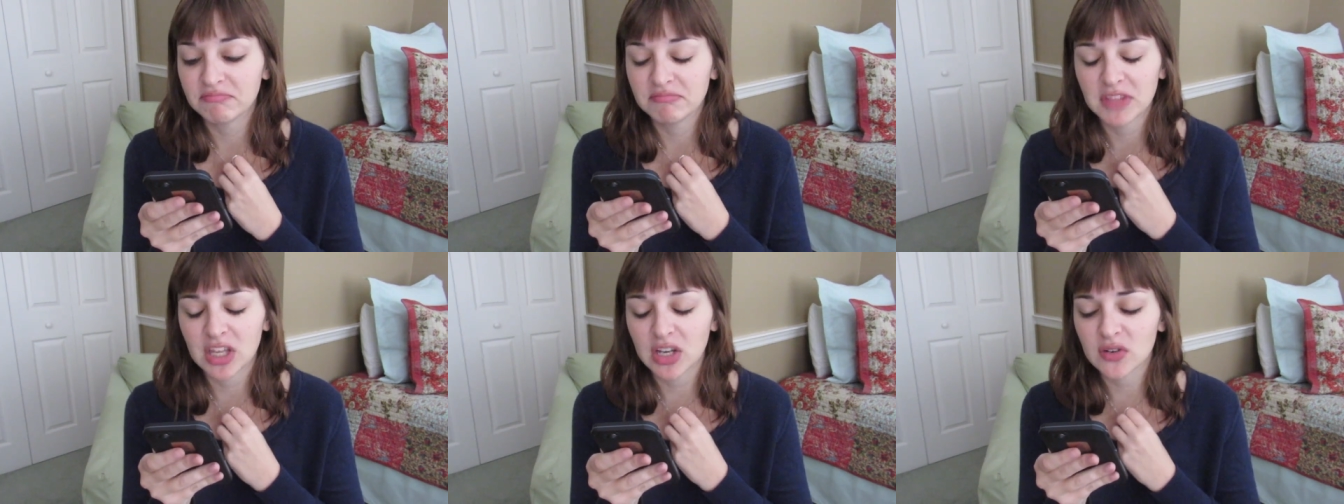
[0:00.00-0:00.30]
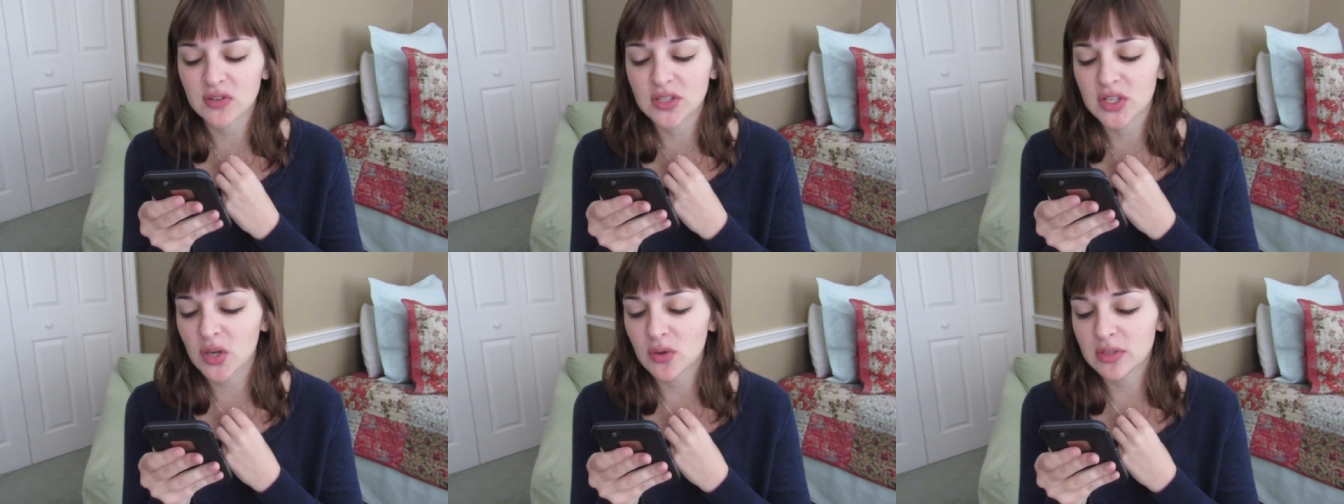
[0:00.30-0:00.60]
There
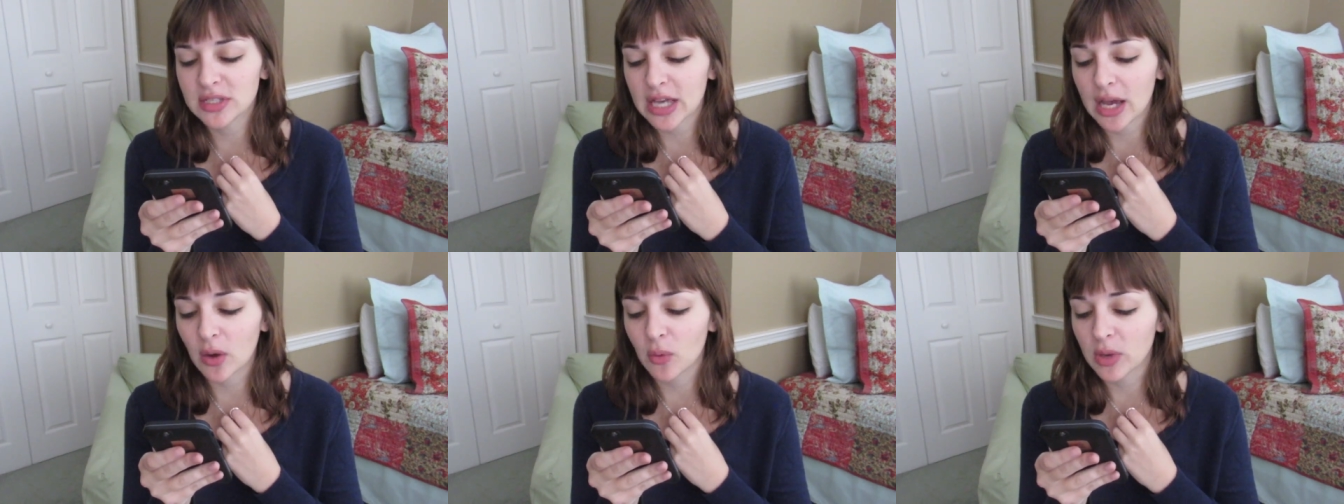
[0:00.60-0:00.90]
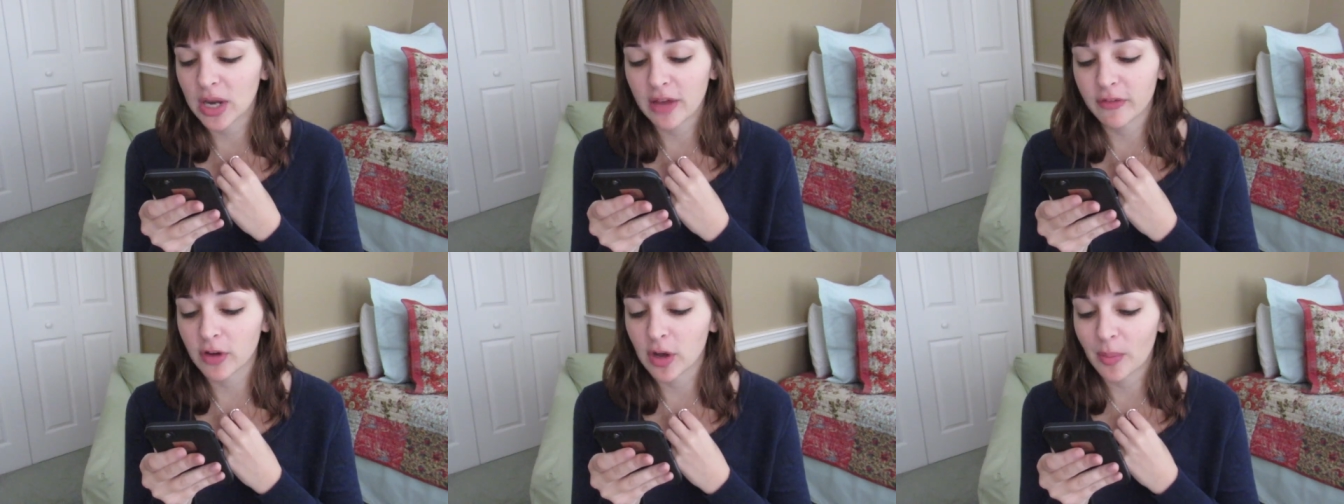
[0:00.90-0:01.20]
is no doubt
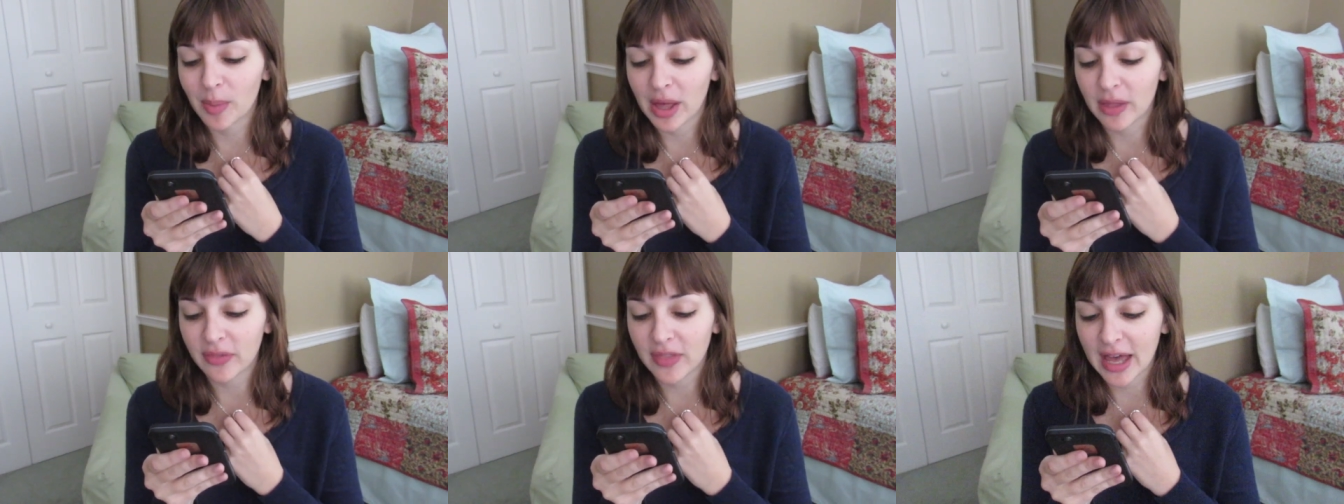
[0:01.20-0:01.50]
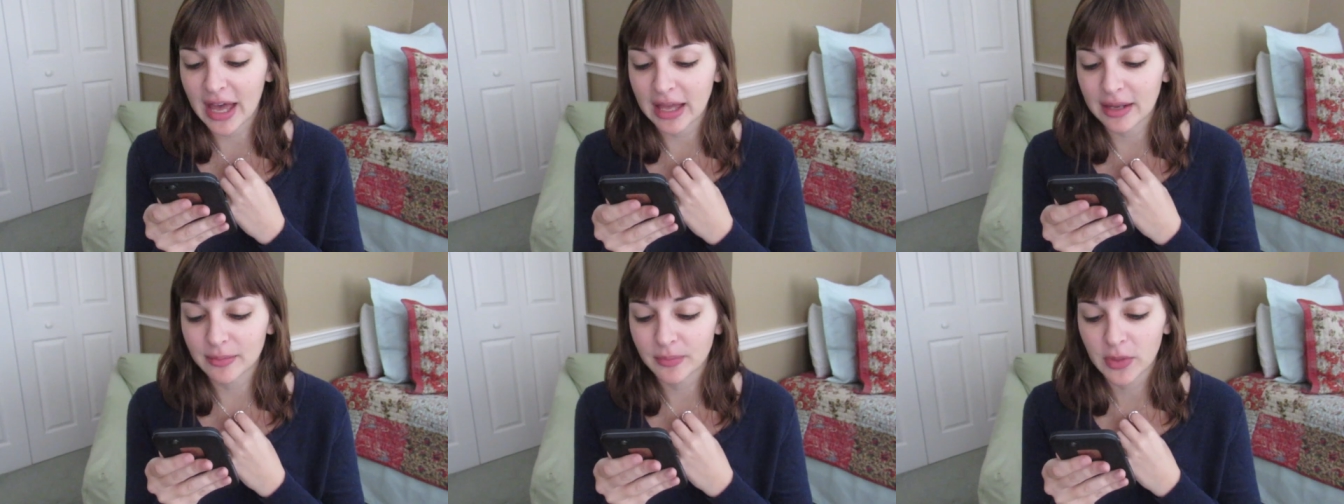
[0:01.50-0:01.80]
whatever about
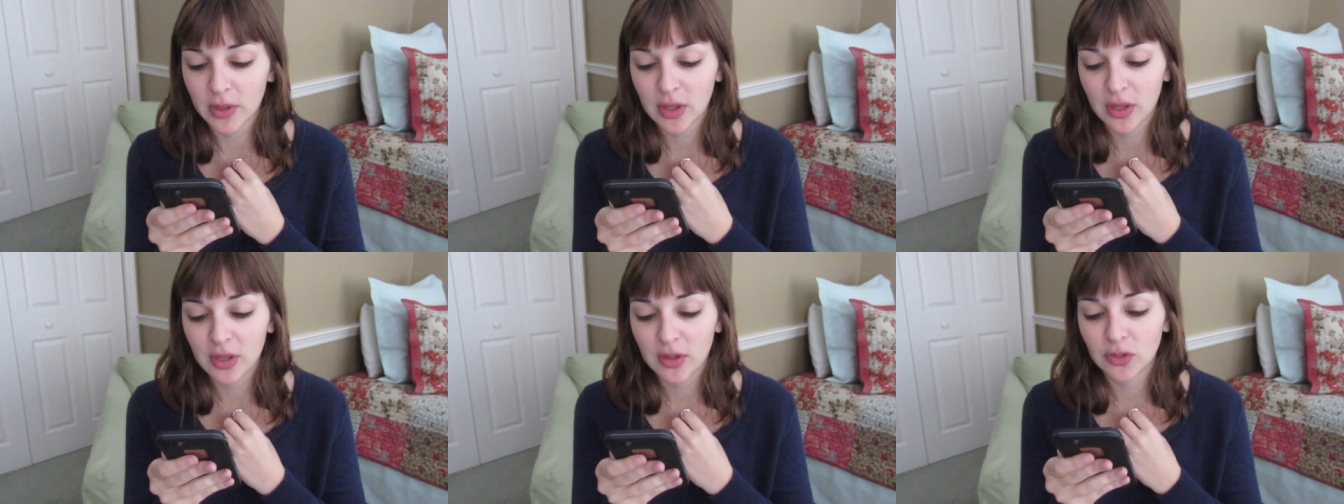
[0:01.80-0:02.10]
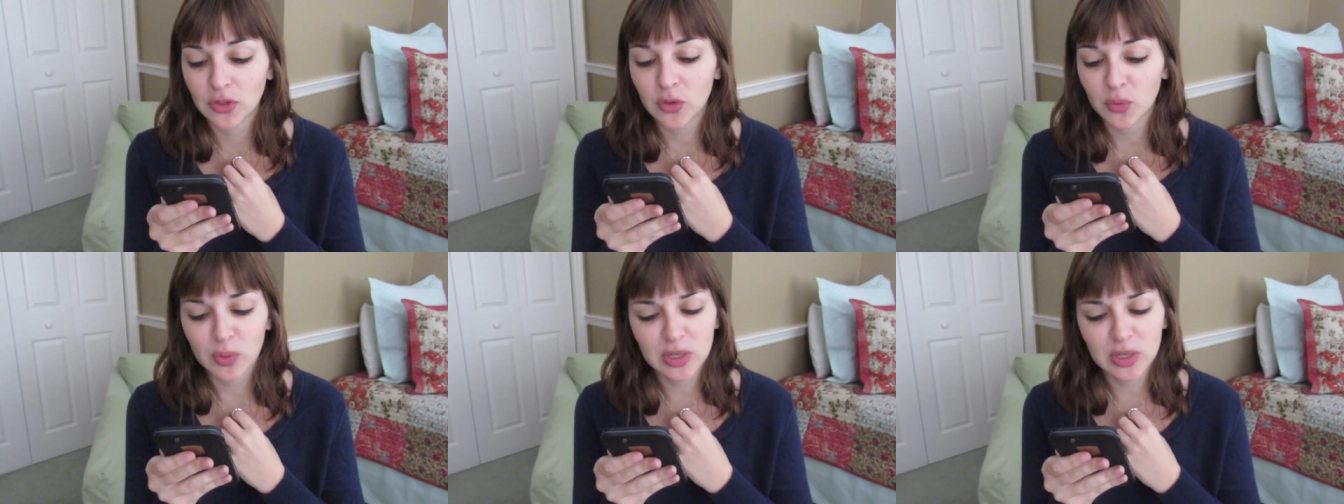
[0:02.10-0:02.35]
that. The